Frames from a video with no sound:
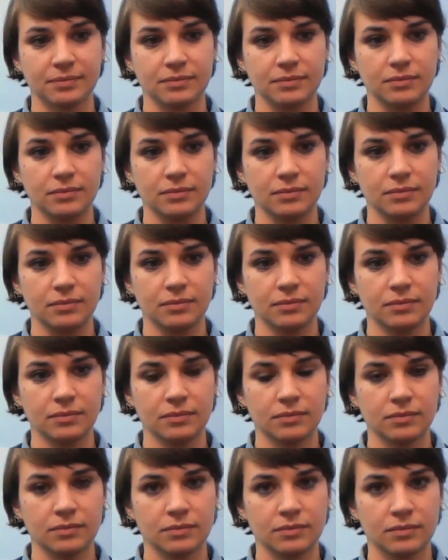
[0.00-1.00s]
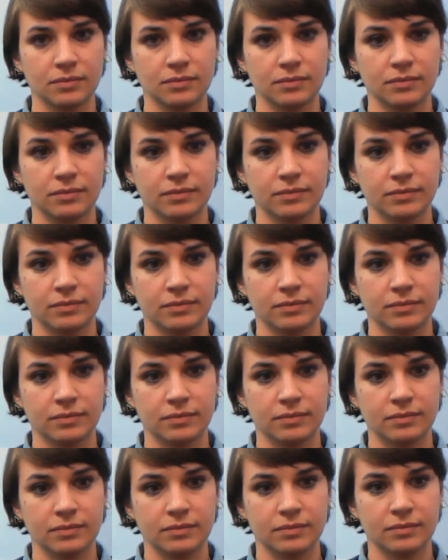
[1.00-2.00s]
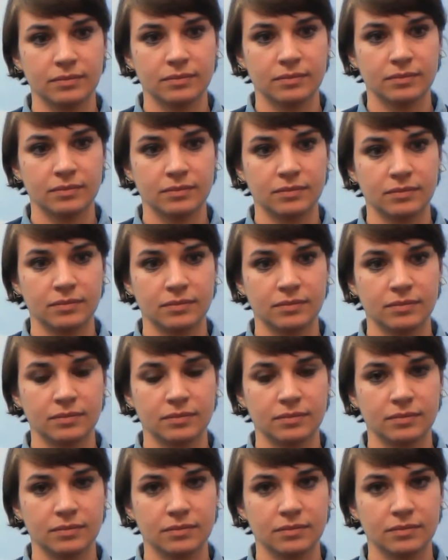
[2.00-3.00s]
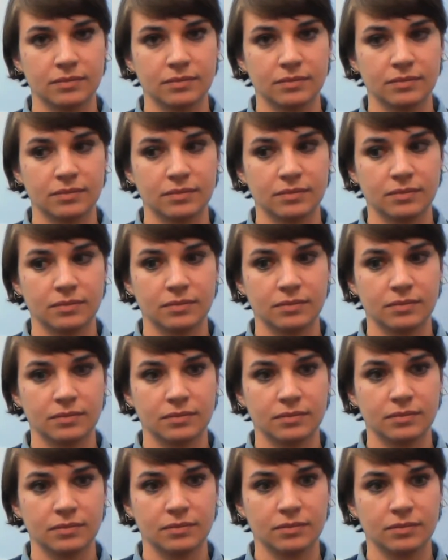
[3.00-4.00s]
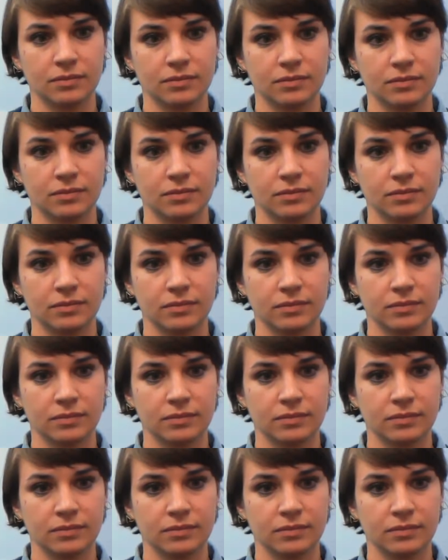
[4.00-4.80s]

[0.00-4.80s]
No words are spoken by the person on screen.